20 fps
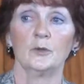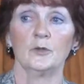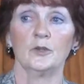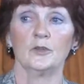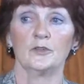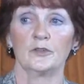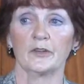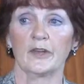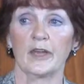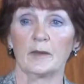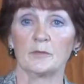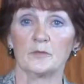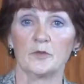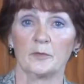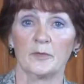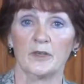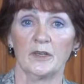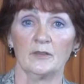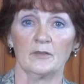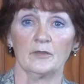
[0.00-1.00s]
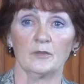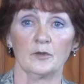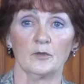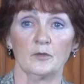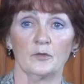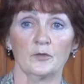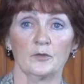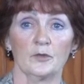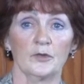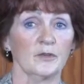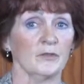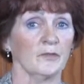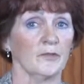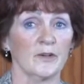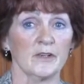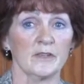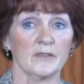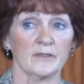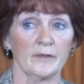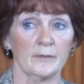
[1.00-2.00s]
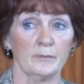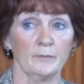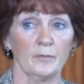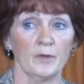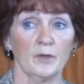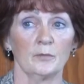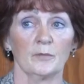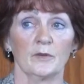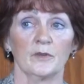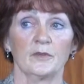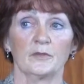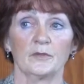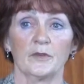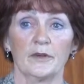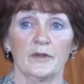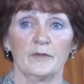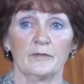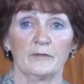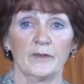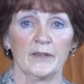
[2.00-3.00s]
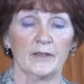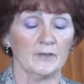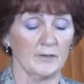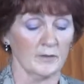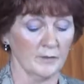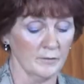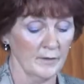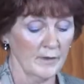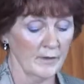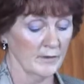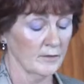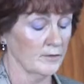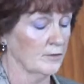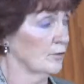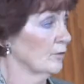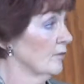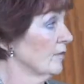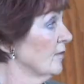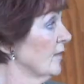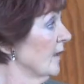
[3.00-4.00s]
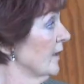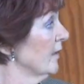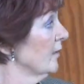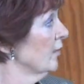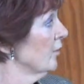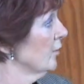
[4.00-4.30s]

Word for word: We use the Captivate software. It's very simple, but it's very effective. Students like